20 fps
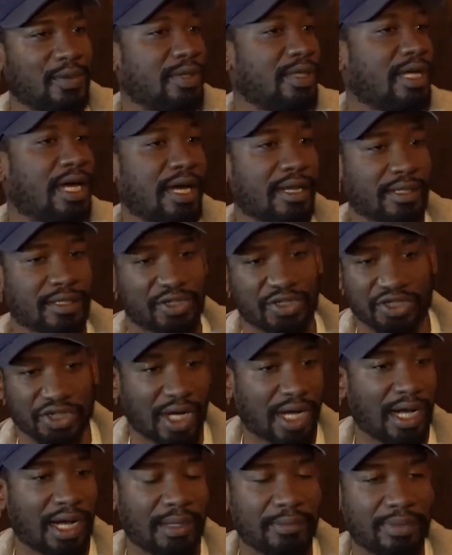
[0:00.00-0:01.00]
We got this
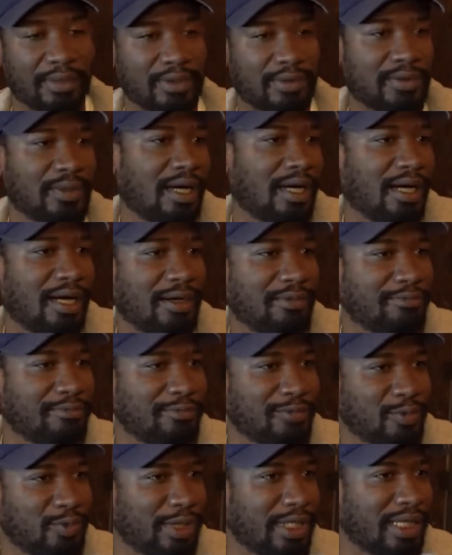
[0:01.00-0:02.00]
job
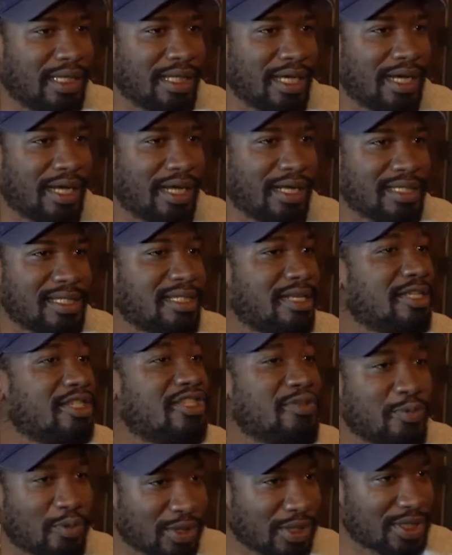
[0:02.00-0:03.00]
um, with uh,
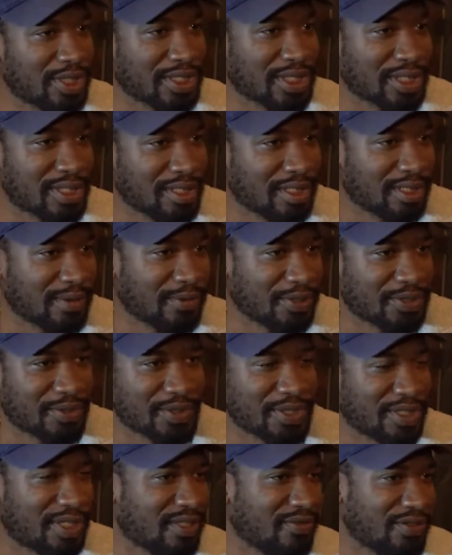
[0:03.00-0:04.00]
Sun Sports, which
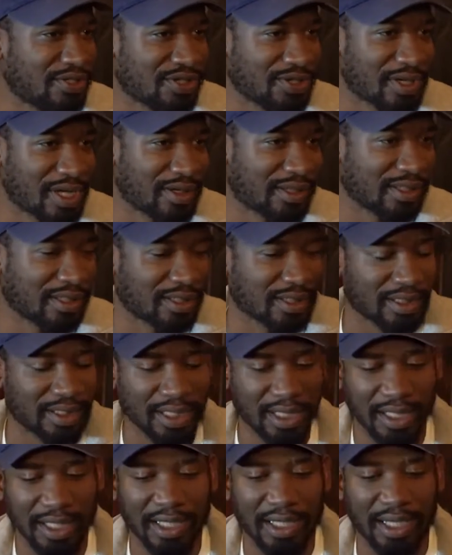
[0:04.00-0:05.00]
is a TV show down here,
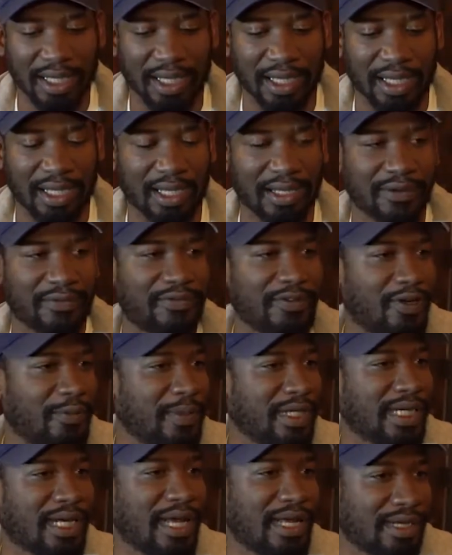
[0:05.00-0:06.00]
and
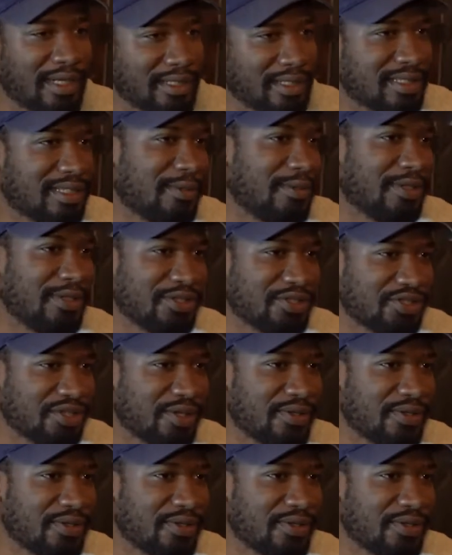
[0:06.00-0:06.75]
filming and editing some of their